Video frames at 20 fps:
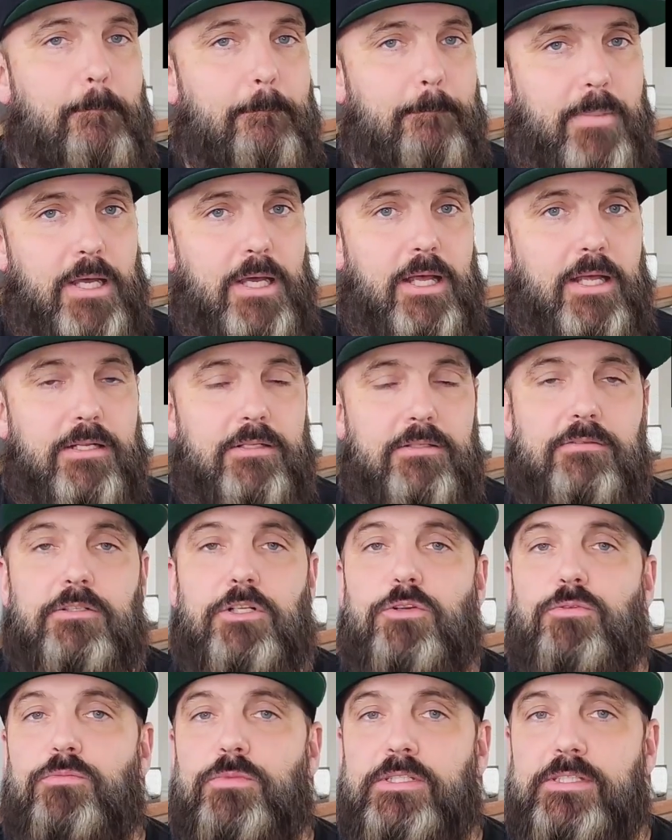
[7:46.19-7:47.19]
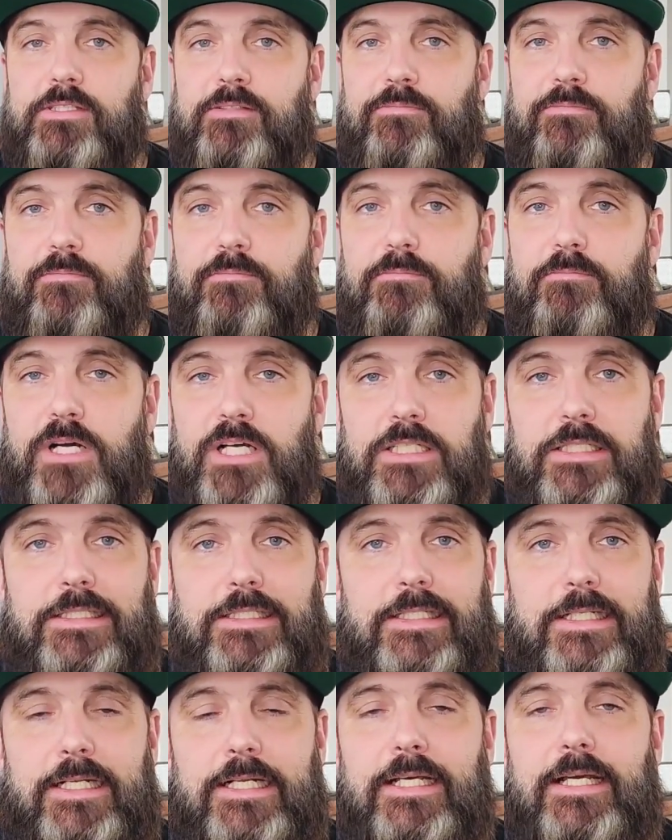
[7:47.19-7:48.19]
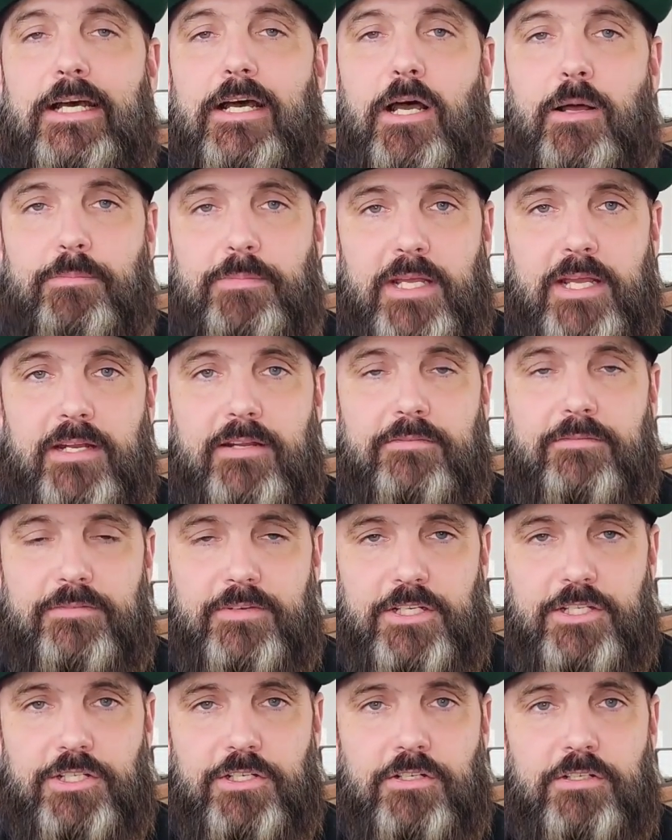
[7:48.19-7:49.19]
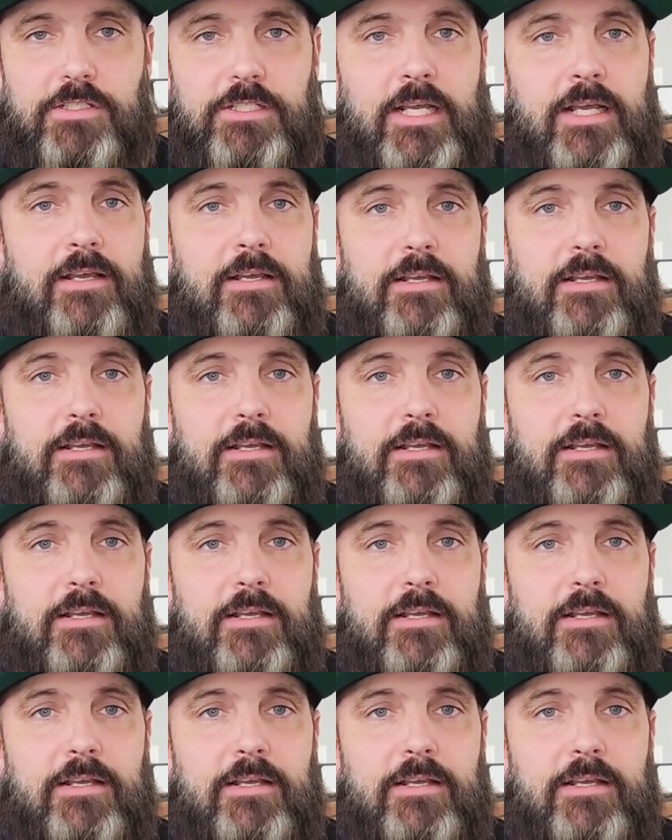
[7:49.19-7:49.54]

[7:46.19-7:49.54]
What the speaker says: but with some much needed updated features